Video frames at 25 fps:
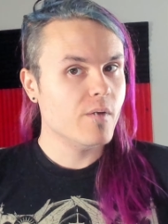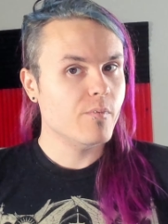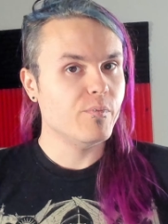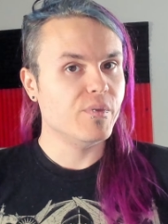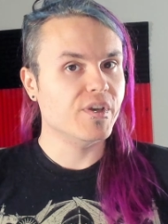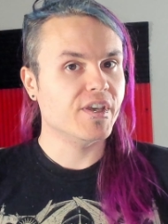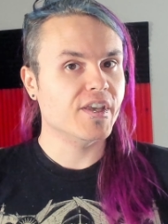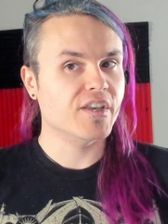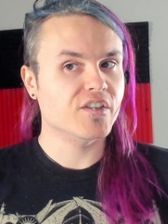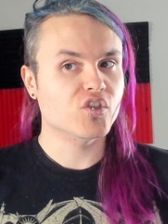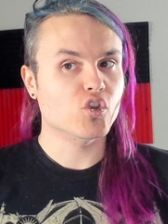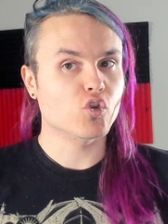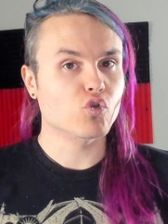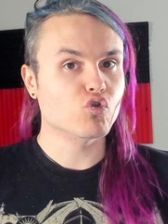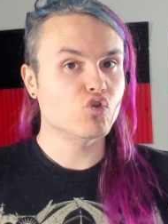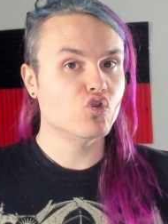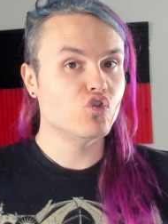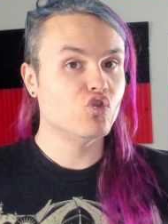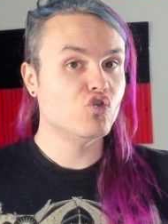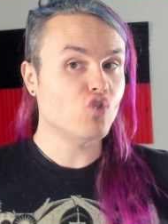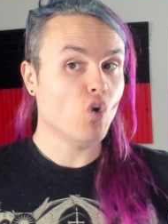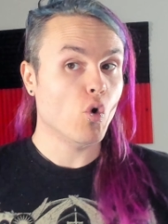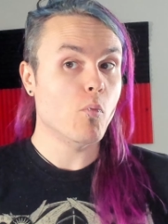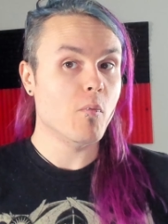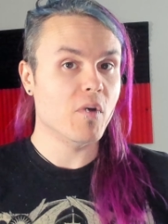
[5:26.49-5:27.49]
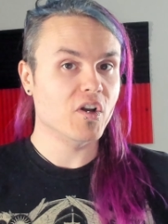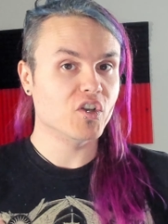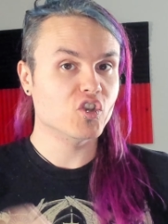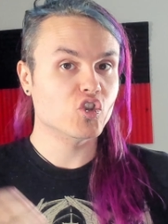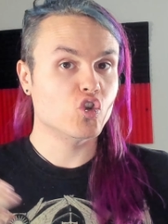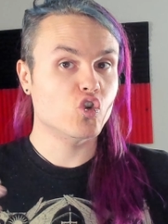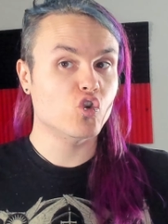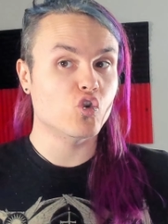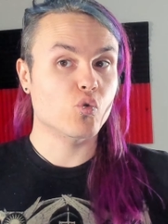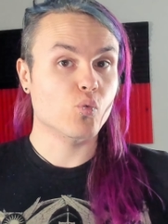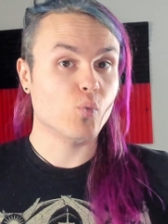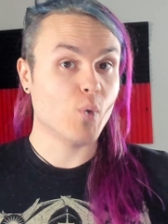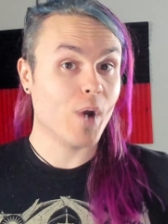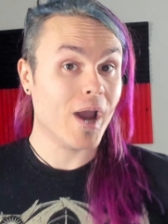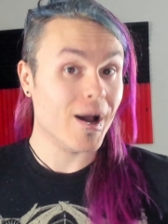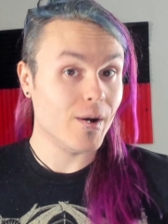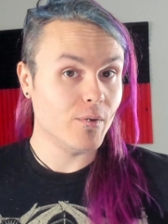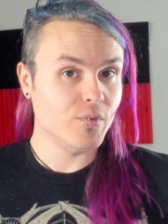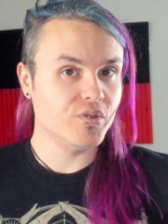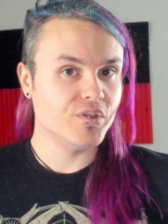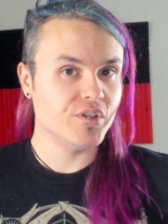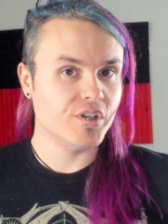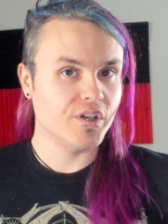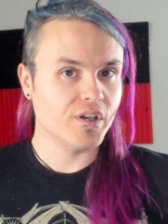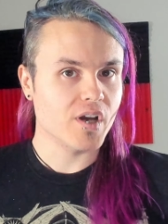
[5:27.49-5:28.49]
because there's so much
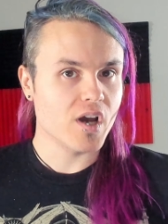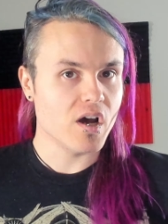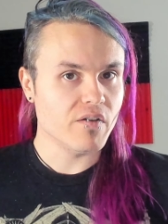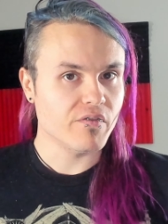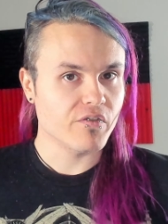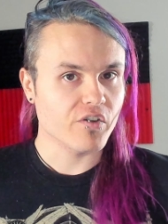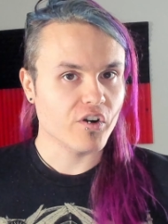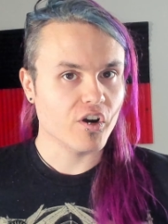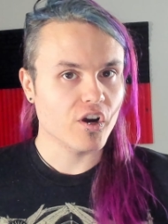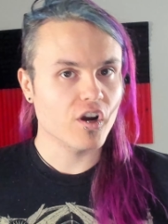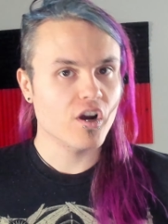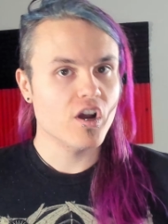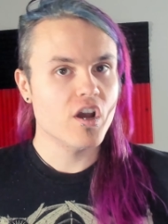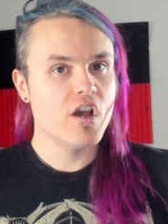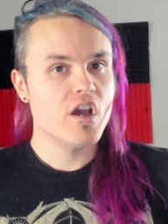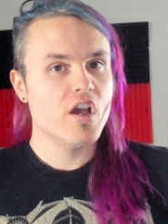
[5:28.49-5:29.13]
ground to cover